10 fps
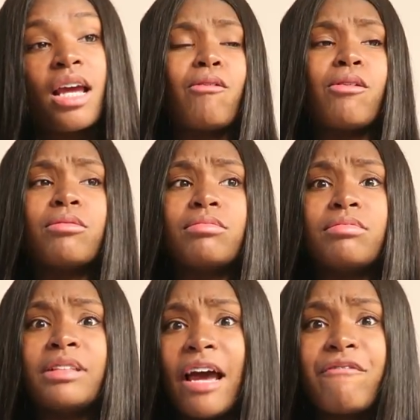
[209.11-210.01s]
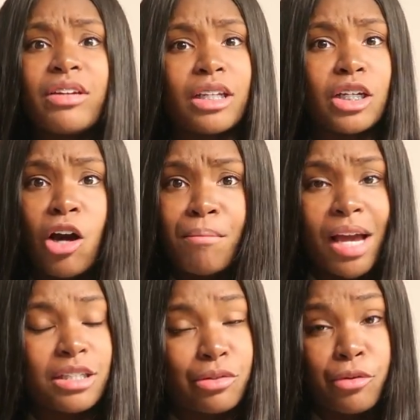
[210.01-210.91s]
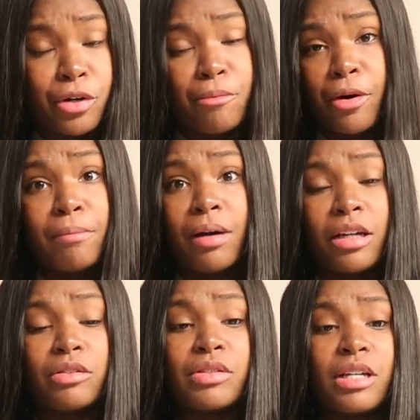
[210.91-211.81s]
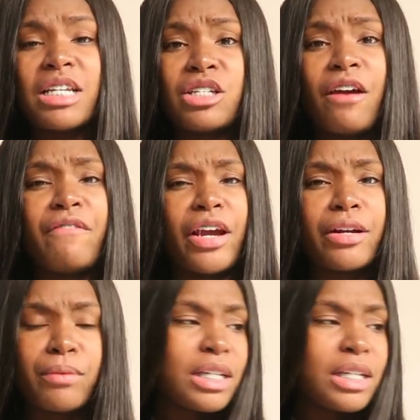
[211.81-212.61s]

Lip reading: I will definitely go back to order more bundles. Prices are very